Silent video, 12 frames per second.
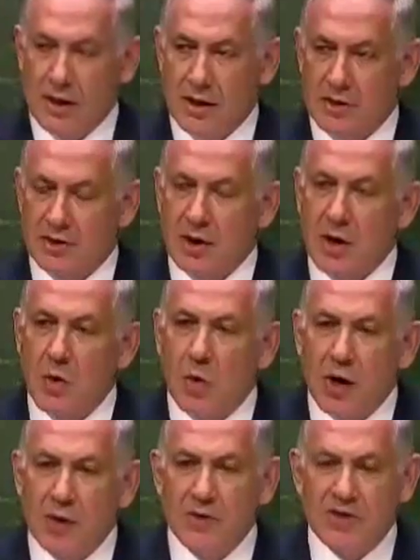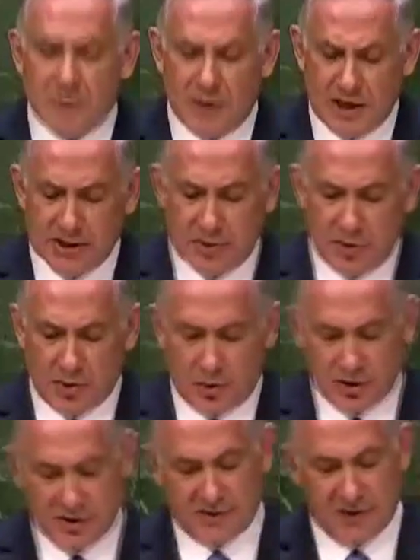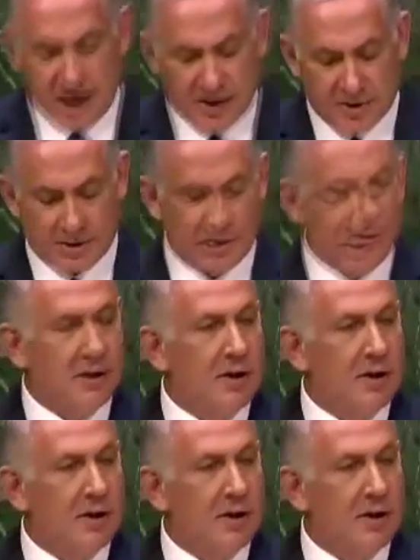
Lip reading: There's only one responsible course of action